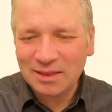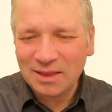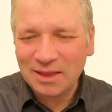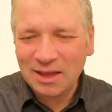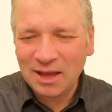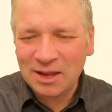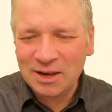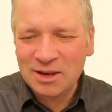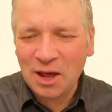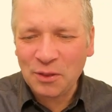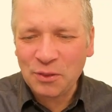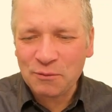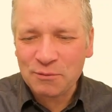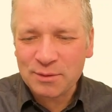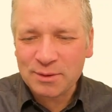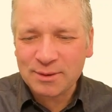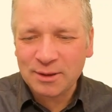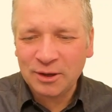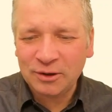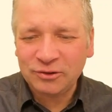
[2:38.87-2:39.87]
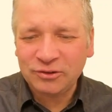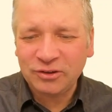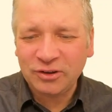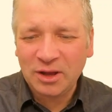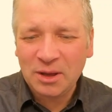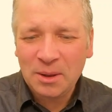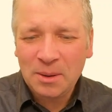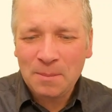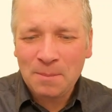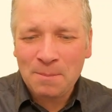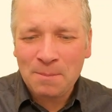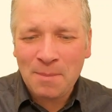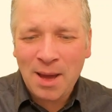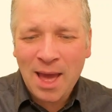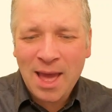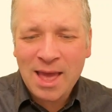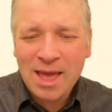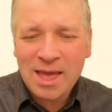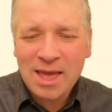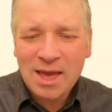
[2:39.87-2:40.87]
another researcher
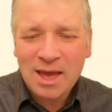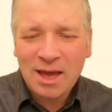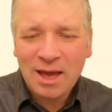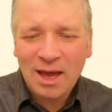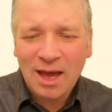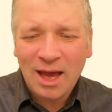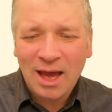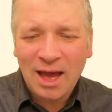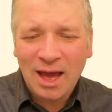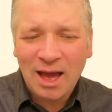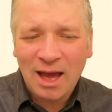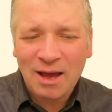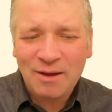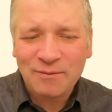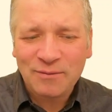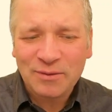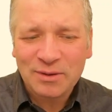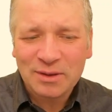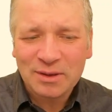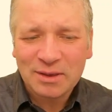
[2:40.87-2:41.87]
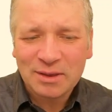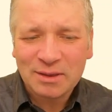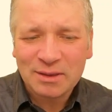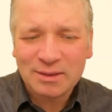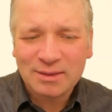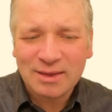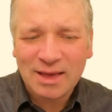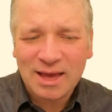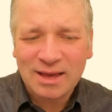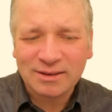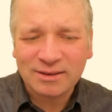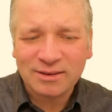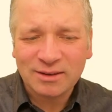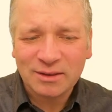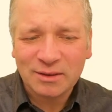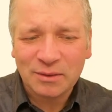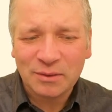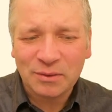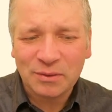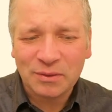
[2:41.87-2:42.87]
may have said
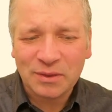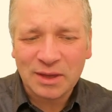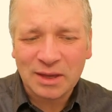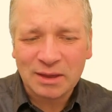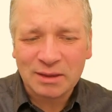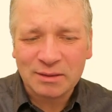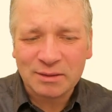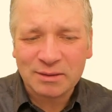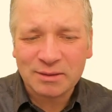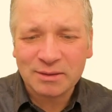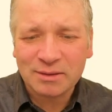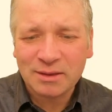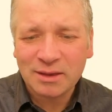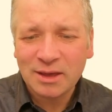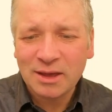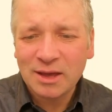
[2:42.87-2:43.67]
this.